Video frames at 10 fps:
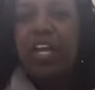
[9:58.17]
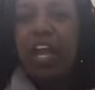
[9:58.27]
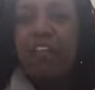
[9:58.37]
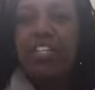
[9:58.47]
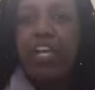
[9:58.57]

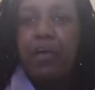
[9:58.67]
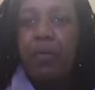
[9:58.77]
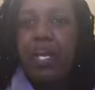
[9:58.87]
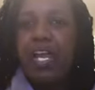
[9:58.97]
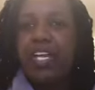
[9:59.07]
If she
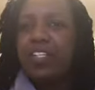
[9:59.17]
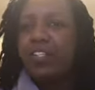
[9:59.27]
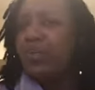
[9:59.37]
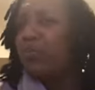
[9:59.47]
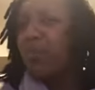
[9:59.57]
want, like,
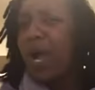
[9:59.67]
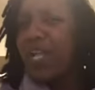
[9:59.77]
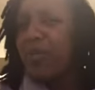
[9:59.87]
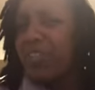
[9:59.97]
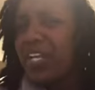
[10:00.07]

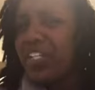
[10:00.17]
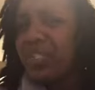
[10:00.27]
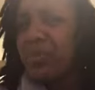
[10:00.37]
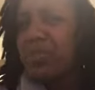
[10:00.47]
why you think she